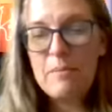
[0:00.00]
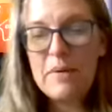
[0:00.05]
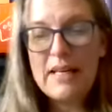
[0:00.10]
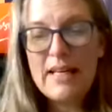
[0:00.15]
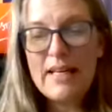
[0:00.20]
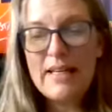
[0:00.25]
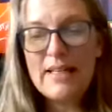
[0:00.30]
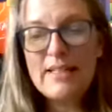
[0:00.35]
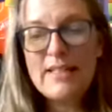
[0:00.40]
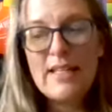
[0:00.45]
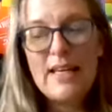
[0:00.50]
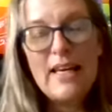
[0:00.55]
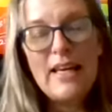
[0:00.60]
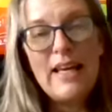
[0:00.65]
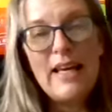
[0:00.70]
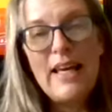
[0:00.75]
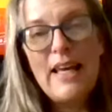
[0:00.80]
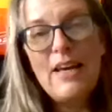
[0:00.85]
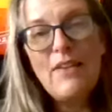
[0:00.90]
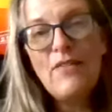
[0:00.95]
Because
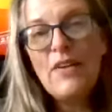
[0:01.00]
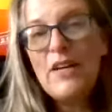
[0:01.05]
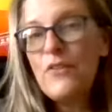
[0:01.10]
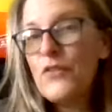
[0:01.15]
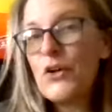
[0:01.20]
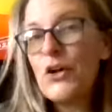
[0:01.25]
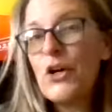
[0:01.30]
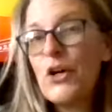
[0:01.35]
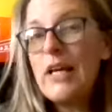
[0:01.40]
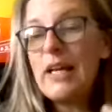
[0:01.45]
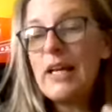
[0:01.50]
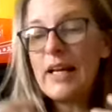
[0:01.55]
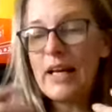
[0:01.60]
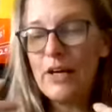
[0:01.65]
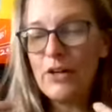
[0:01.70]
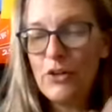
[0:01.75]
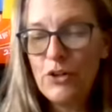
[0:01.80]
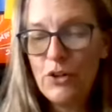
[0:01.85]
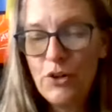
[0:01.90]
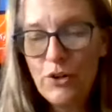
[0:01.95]
even if you're
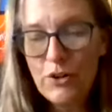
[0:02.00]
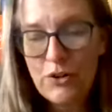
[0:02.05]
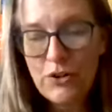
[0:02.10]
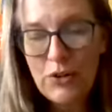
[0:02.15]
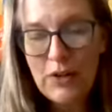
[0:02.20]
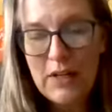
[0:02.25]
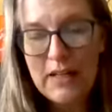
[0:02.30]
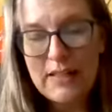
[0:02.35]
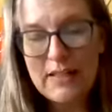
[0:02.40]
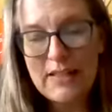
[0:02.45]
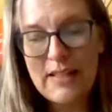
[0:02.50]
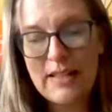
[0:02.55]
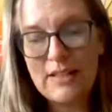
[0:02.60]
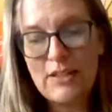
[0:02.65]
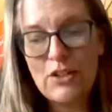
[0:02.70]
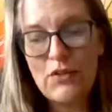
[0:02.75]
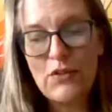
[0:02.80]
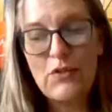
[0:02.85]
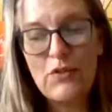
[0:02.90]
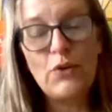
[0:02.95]
eating a
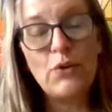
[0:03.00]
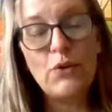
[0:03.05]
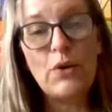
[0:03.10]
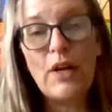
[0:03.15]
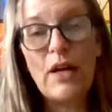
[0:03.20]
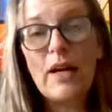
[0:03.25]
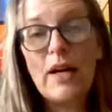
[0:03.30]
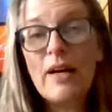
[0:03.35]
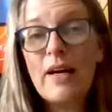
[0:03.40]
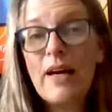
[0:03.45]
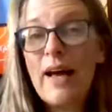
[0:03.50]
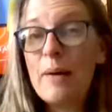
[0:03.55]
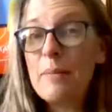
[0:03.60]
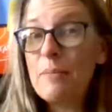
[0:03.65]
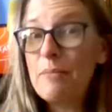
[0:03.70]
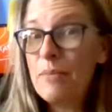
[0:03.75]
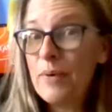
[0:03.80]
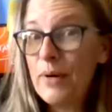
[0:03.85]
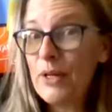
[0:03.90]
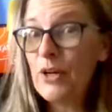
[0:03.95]
nutrient-dense food,
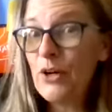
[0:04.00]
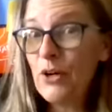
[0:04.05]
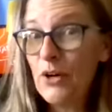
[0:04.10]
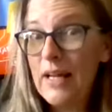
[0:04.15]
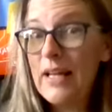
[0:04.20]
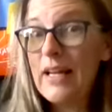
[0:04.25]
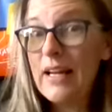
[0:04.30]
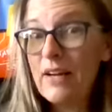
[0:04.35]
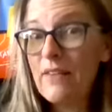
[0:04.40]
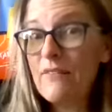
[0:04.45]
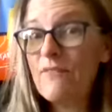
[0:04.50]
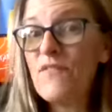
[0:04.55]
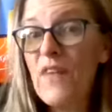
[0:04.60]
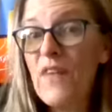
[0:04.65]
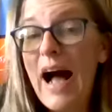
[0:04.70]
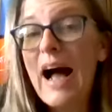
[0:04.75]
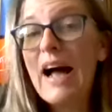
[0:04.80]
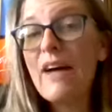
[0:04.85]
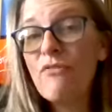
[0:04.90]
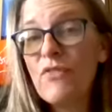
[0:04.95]
but you're eating
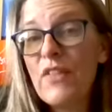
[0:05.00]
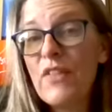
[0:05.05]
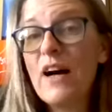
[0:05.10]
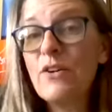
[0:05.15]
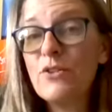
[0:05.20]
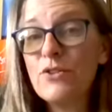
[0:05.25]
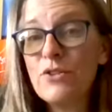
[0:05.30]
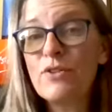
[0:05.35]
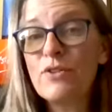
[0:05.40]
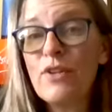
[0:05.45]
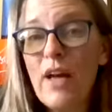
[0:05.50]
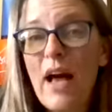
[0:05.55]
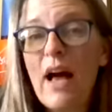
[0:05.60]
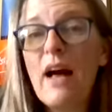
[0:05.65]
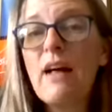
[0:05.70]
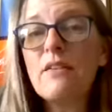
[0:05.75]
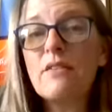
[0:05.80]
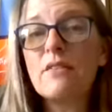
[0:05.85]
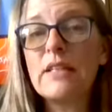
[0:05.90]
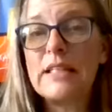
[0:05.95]
5,000
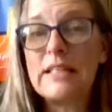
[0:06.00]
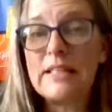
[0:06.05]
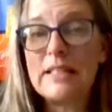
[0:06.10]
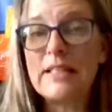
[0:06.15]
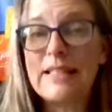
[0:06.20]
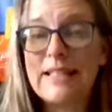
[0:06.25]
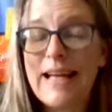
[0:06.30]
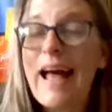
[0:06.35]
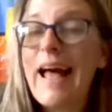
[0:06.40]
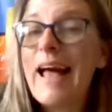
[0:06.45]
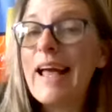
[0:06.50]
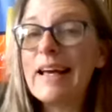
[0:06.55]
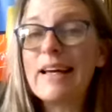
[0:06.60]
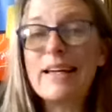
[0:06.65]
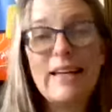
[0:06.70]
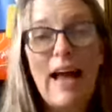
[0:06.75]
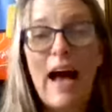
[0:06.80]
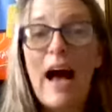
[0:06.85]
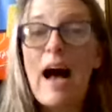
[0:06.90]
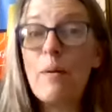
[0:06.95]
calories a day
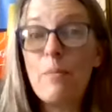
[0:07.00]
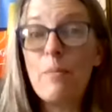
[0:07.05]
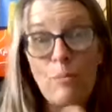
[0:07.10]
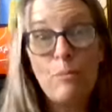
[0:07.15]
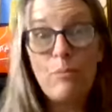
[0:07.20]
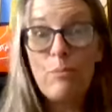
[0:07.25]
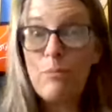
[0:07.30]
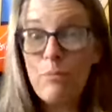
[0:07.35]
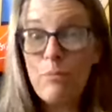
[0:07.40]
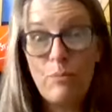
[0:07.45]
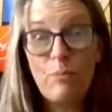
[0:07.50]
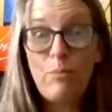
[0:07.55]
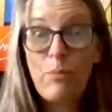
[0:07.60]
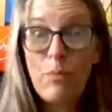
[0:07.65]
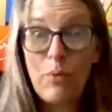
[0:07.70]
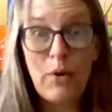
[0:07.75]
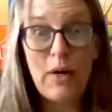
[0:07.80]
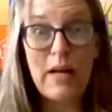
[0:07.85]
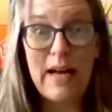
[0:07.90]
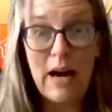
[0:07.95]
and not
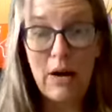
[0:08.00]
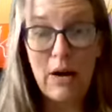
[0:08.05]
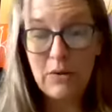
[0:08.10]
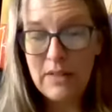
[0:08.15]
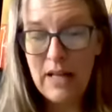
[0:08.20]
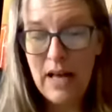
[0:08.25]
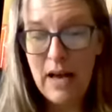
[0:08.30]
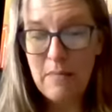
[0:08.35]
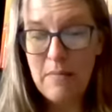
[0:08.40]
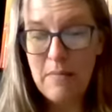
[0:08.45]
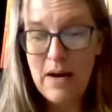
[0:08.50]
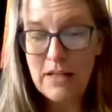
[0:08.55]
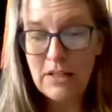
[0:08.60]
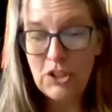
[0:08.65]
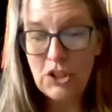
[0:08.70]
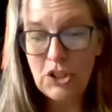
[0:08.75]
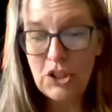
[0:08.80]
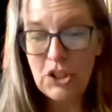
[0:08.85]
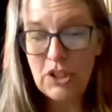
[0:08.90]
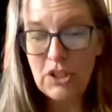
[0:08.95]
putting out that
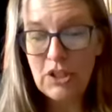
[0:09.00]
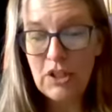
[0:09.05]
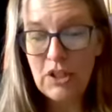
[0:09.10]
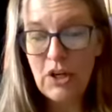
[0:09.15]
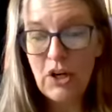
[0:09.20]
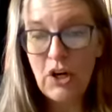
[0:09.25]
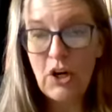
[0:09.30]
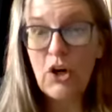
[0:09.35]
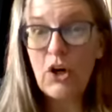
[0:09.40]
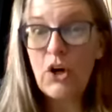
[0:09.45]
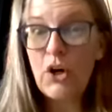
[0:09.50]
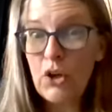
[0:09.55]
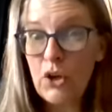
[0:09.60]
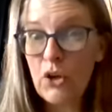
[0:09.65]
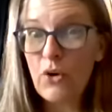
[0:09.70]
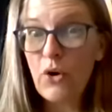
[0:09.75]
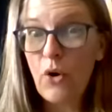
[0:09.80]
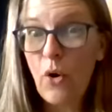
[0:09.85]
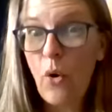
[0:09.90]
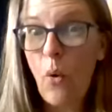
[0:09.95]
much,
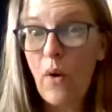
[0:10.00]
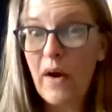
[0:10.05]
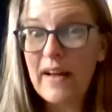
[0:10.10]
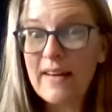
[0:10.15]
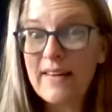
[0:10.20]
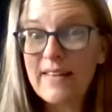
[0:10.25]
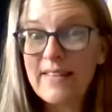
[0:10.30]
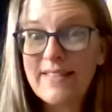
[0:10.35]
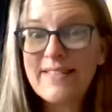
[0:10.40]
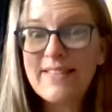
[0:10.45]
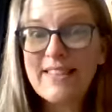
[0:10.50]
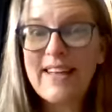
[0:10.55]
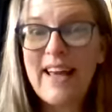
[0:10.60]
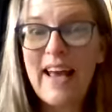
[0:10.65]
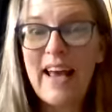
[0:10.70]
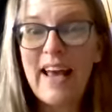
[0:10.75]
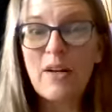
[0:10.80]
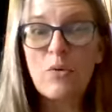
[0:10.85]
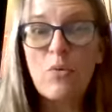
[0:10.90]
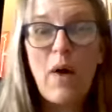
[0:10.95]
you're going to
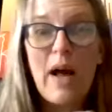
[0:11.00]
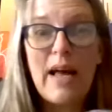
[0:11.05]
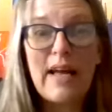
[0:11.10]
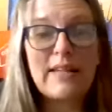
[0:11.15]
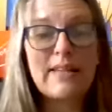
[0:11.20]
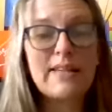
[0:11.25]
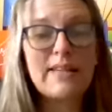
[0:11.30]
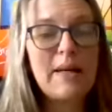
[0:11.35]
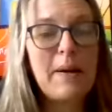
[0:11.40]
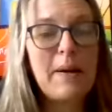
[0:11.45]
gain weight.